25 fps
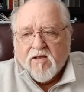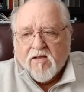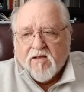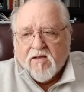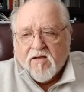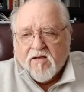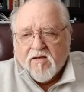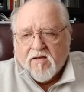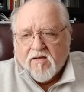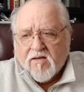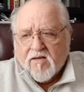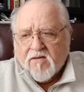
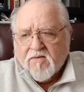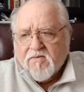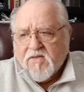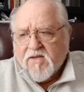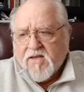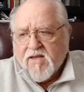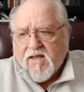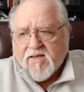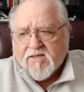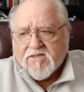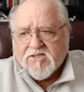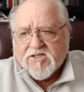The
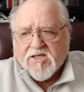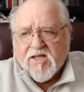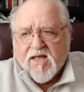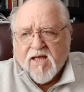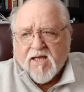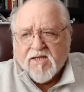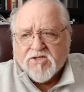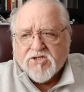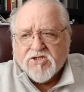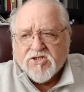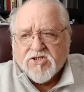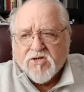next
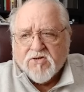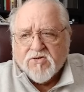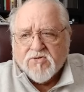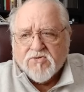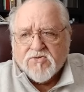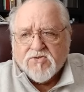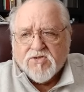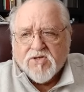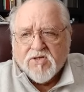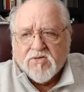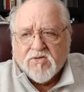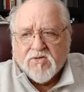slide
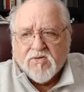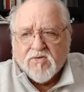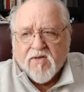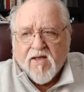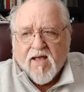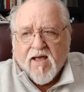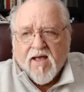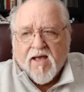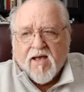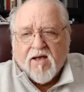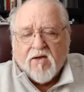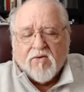shows
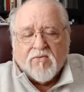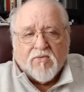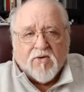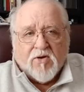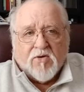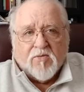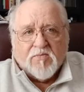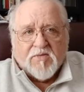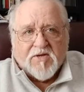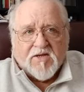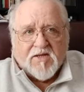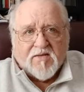how
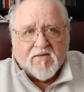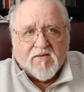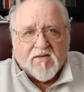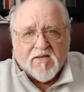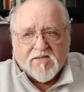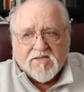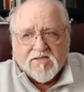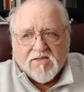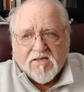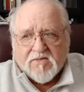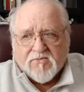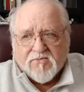Rome did
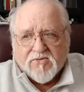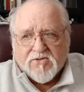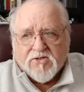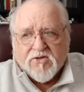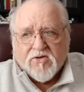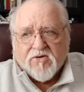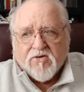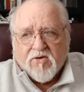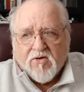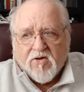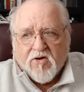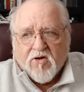this, and it was
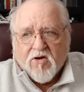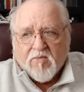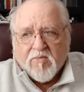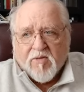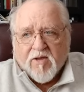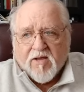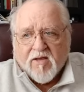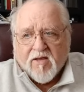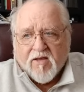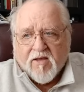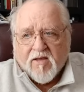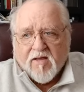their
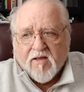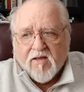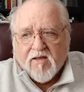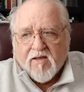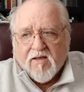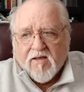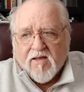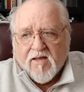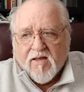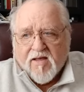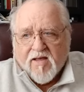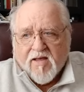army.
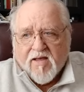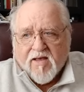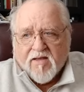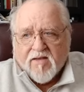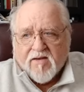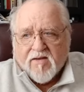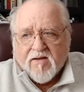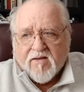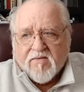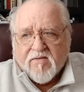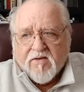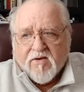
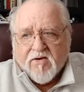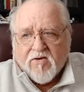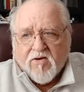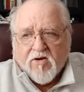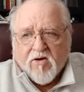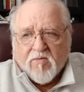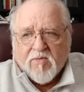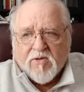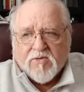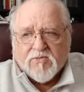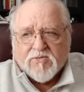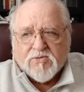And their
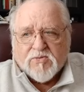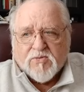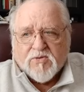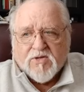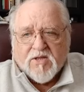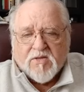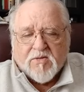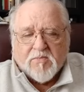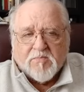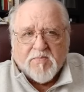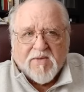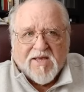army was one
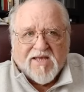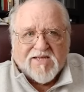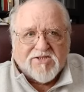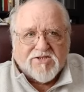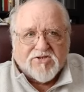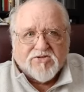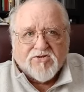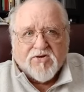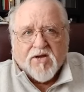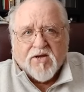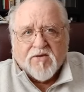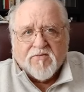of the
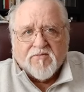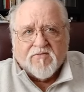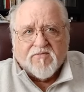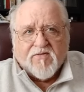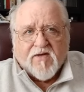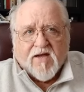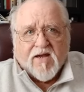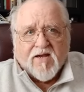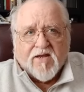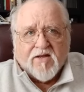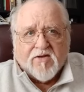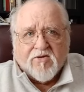best trained
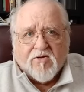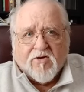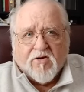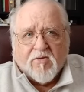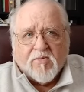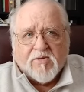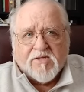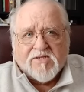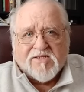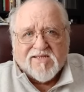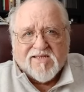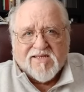fighting
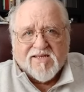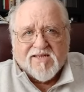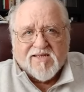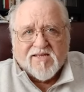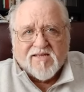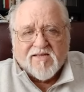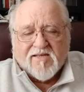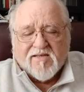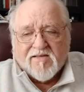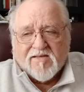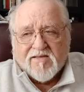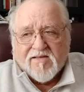armies
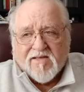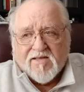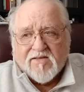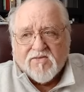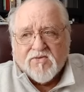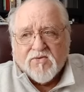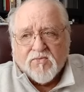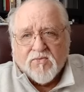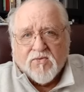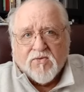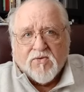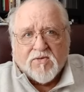in
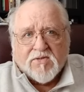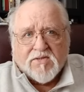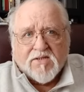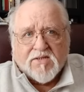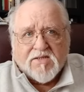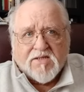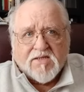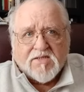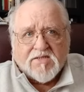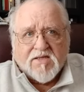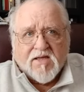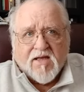the world
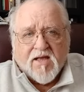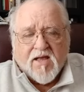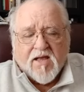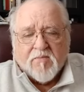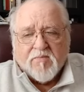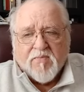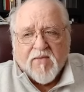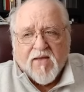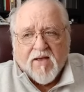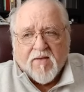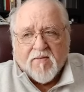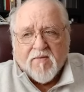at the
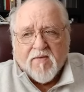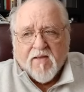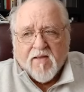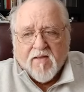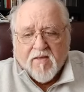time. Now,